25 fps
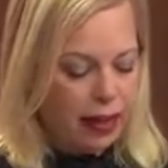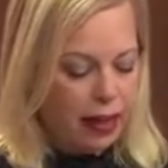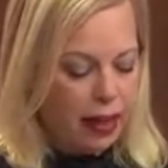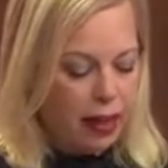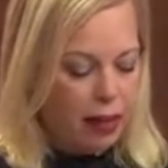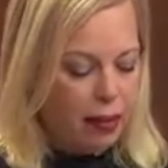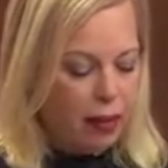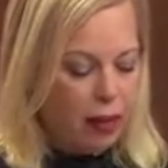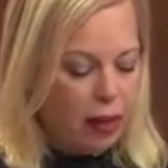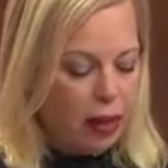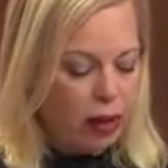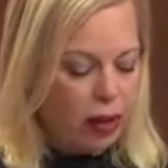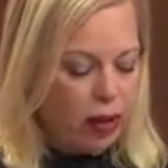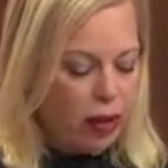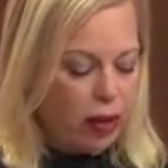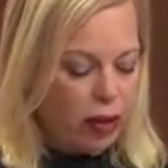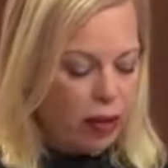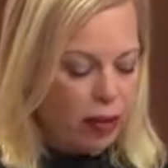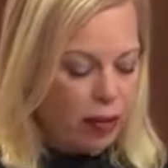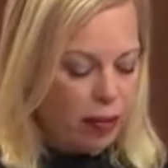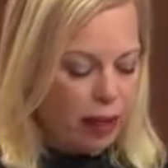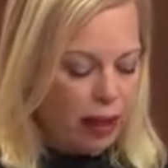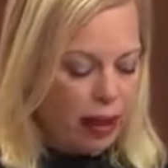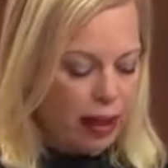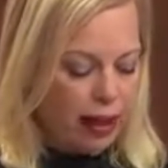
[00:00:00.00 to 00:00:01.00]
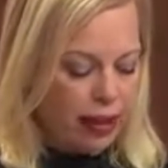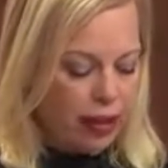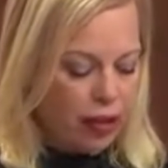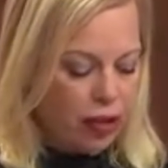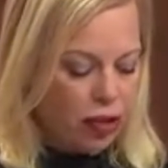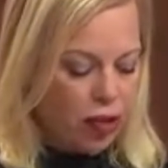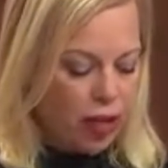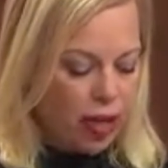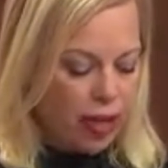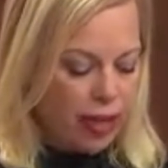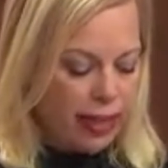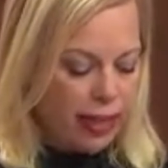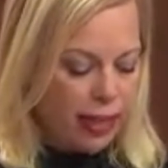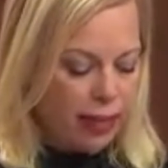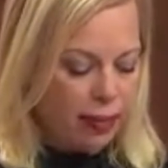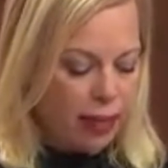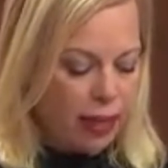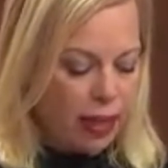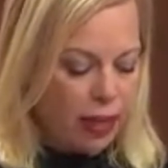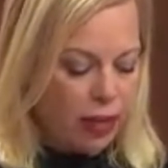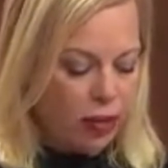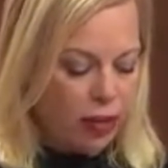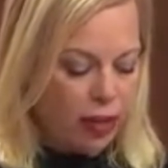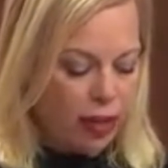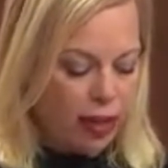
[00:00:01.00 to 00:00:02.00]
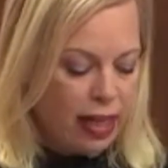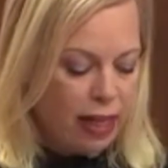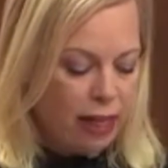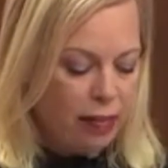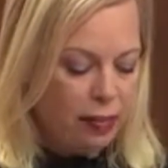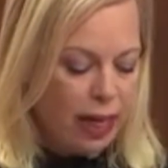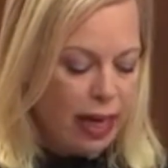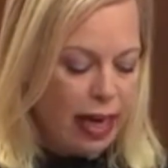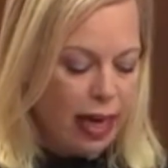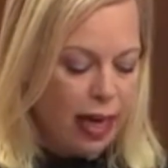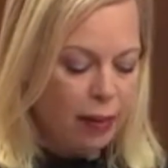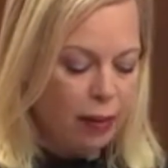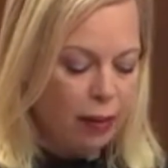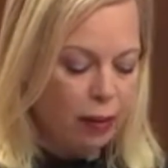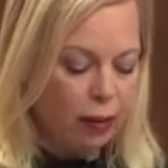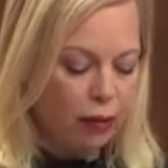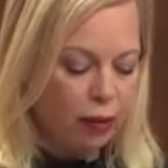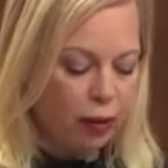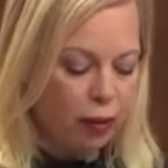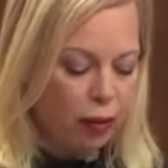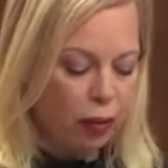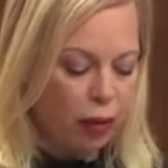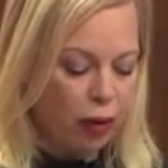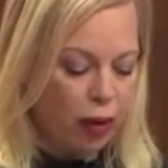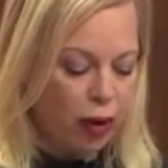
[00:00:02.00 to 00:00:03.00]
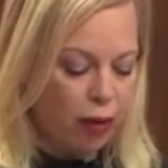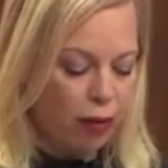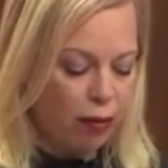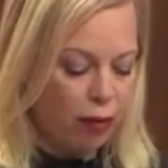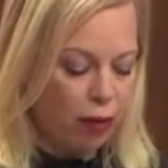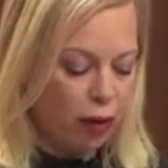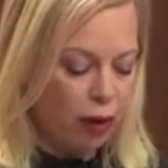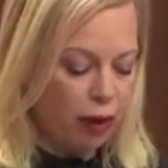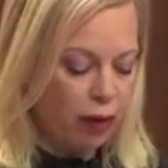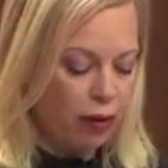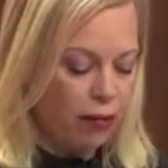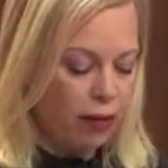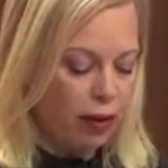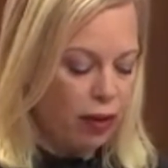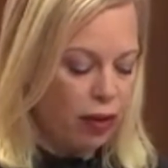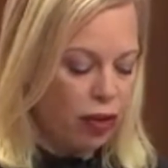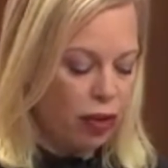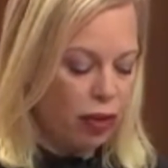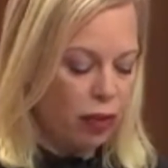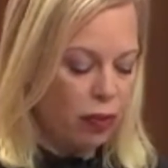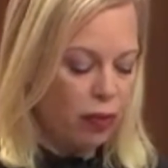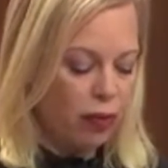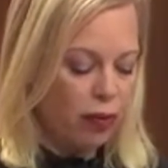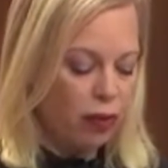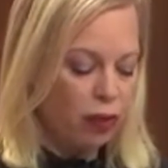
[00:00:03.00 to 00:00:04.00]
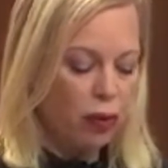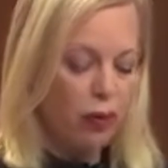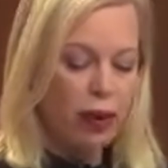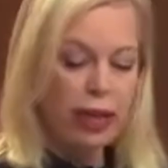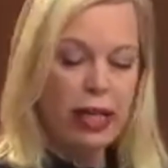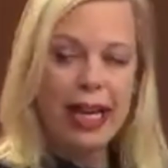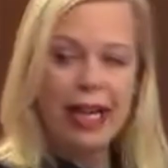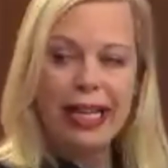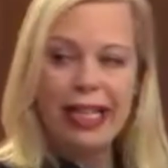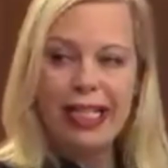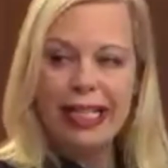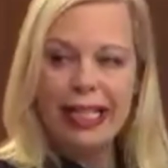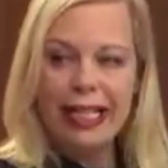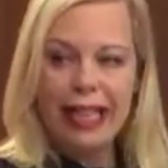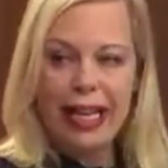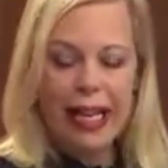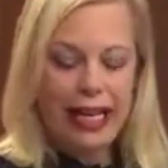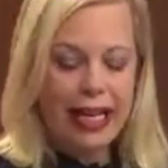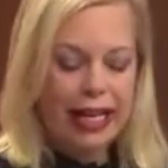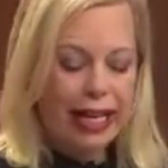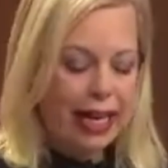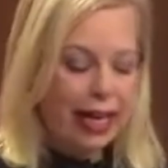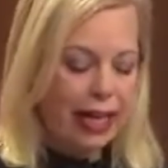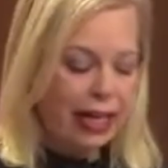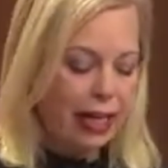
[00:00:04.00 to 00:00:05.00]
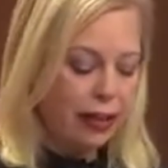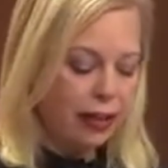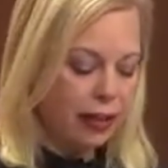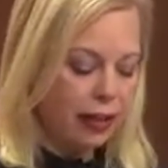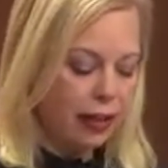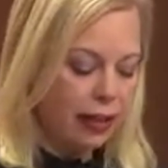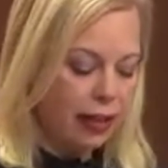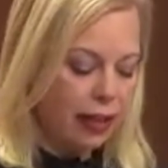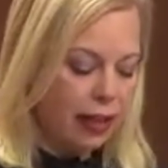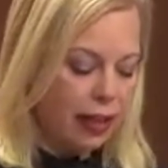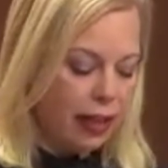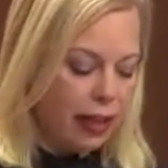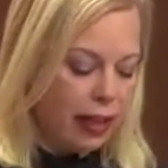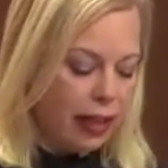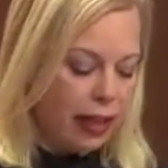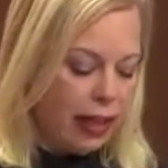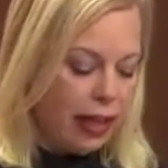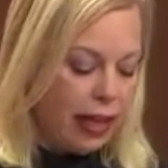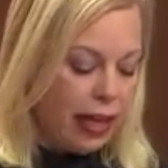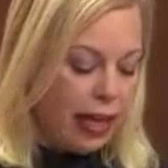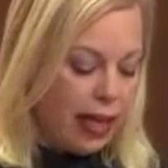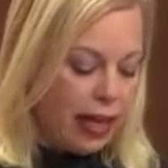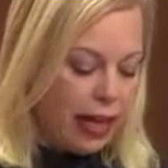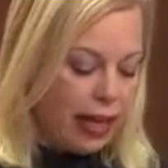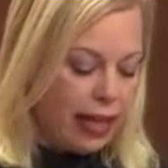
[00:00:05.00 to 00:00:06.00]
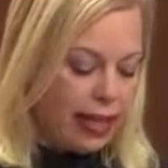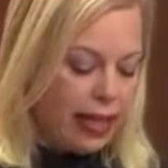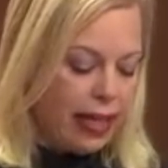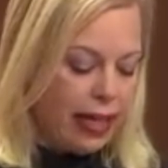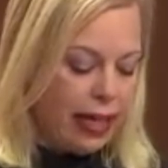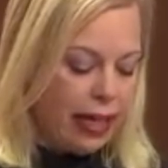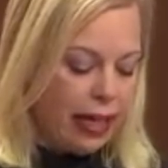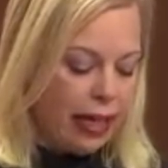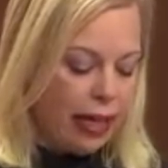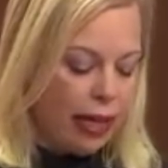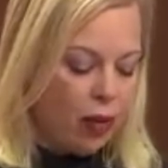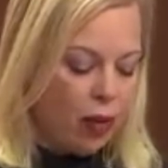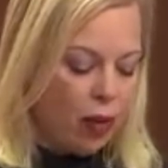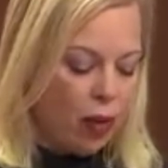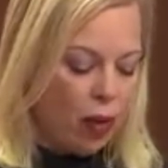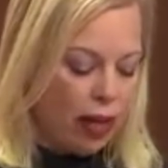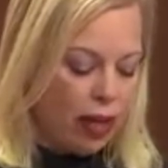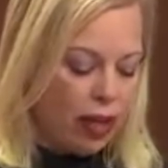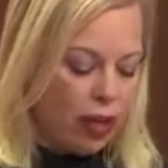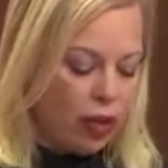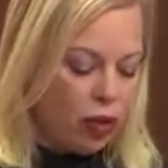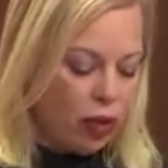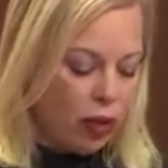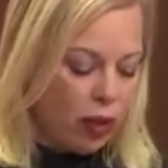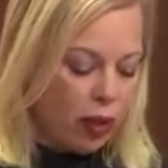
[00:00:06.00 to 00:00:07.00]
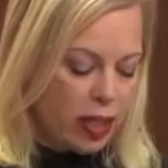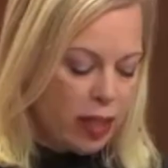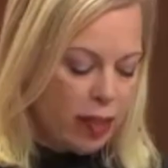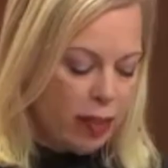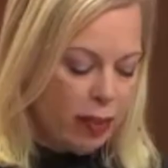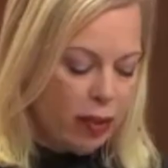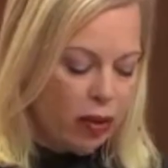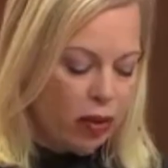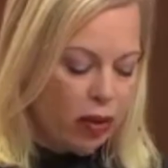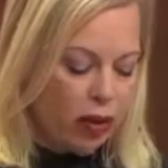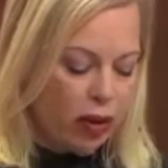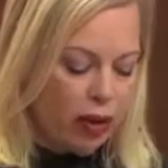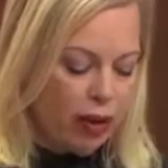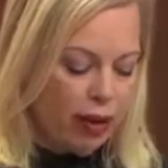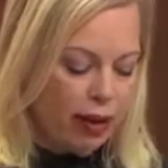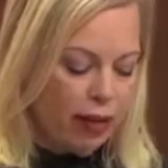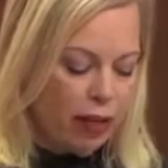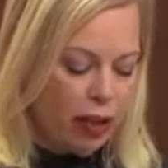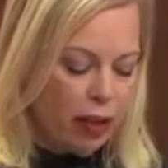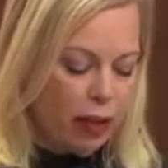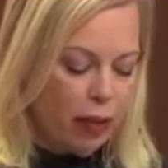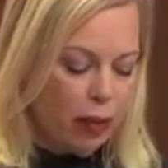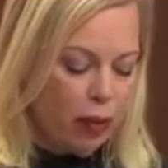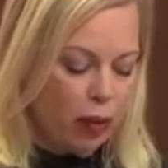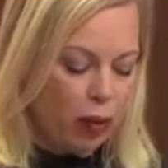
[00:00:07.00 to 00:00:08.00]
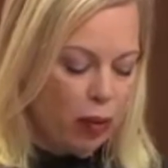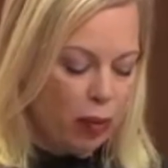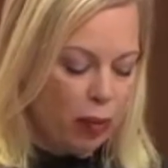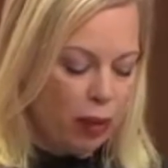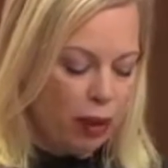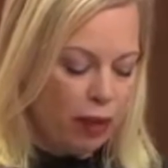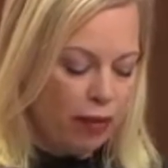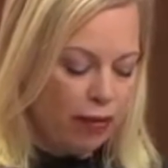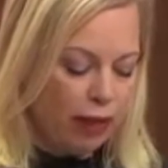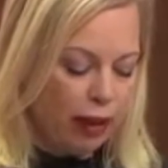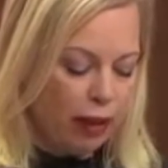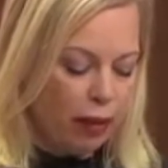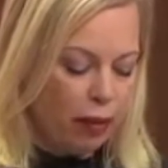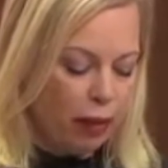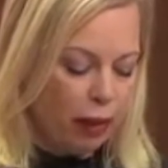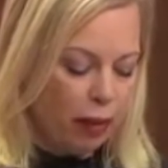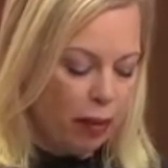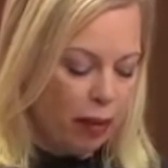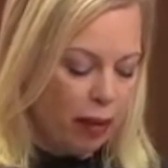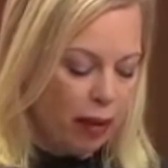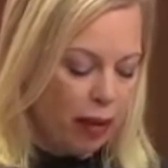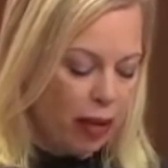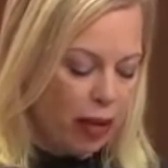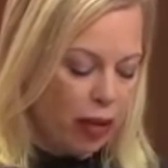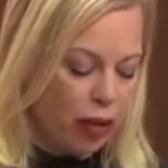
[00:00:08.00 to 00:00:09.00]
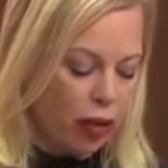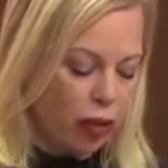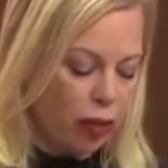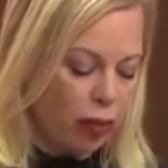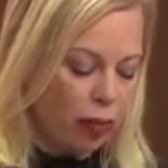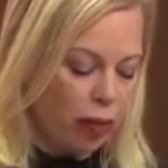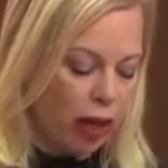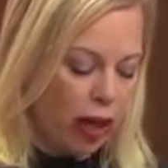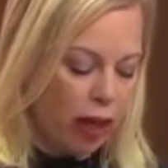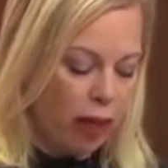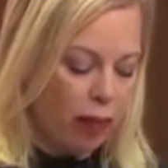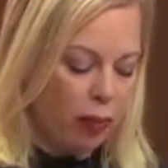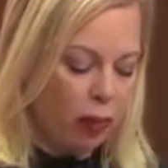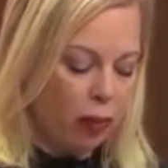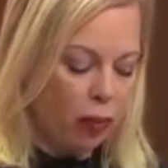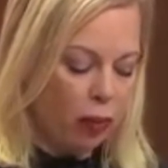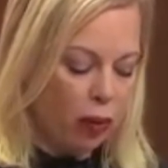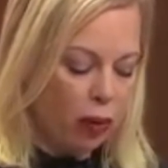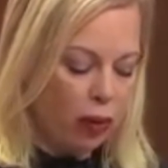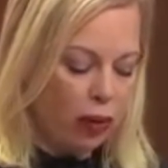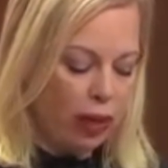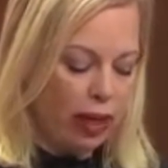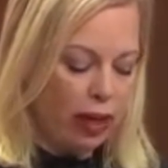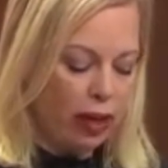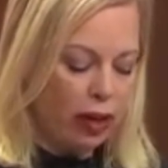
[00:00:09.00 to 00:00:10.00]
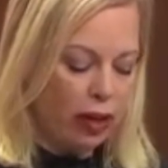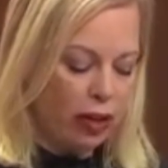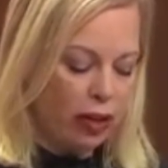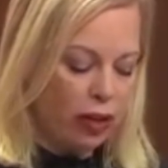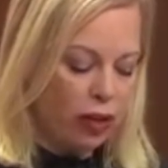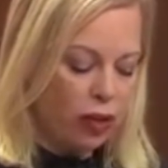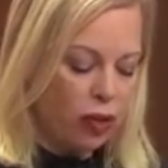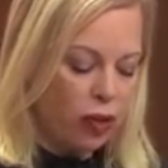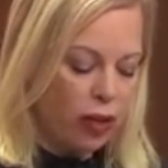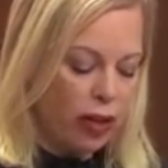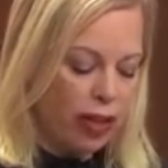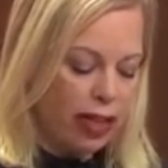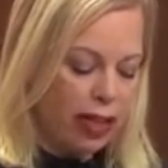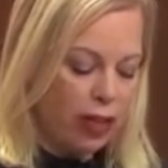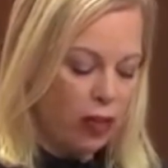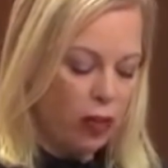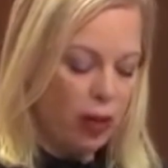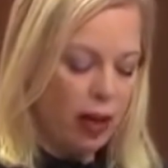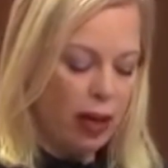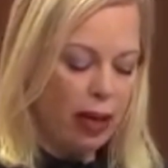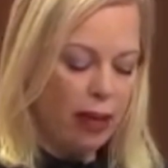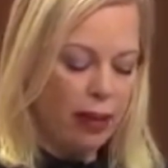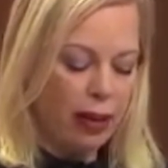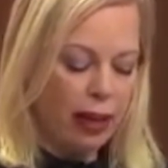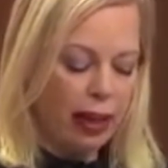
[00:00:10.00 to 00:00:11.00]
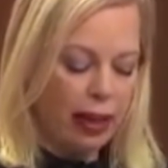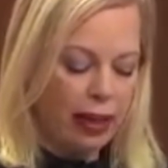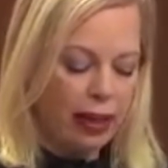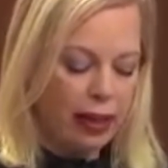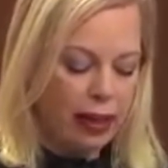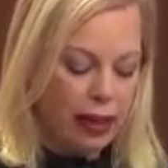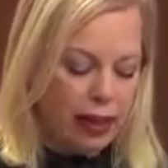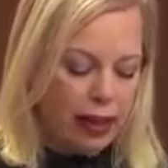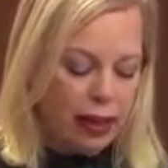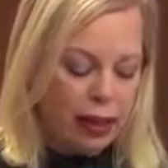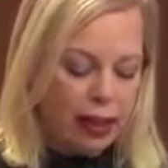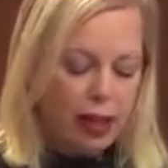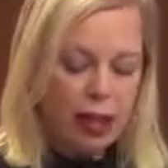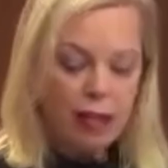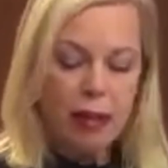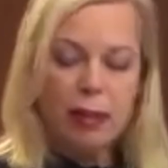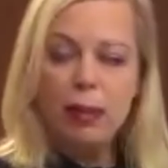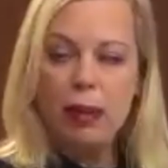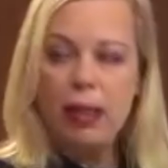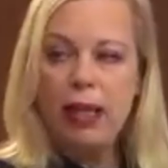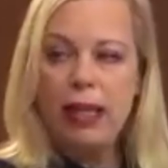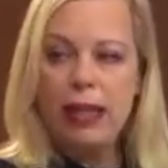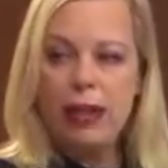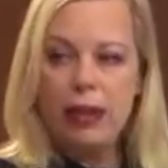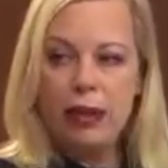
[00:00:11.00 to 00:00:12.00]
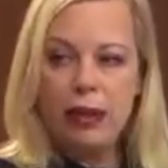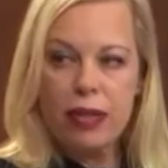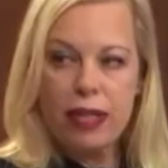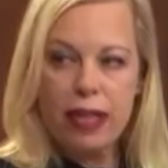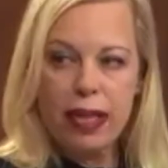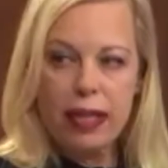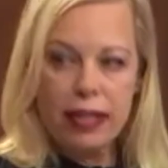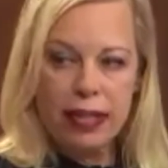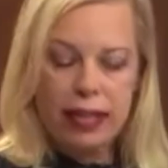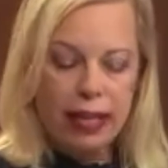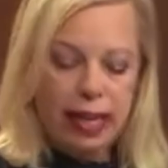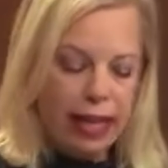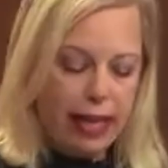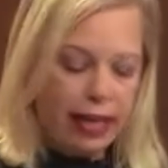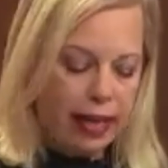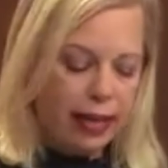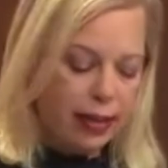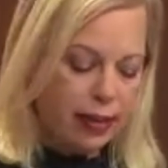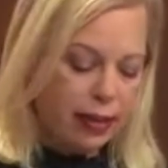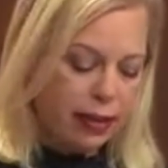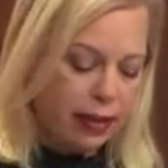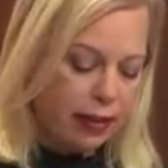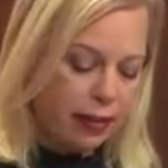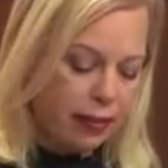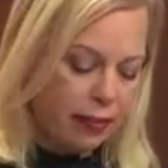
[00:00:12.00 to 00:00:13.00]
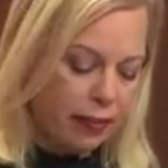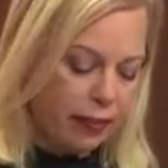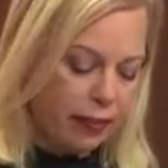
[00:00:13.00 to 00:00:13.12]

The Milgards applied to Justice Minister Kim Campbell for a wrongful conviction review in 1988. In 1991, Joyce Milgard even spoke briefly with Prime Minister Brian Mulroney on a street in Winnipeg to plead her son's case.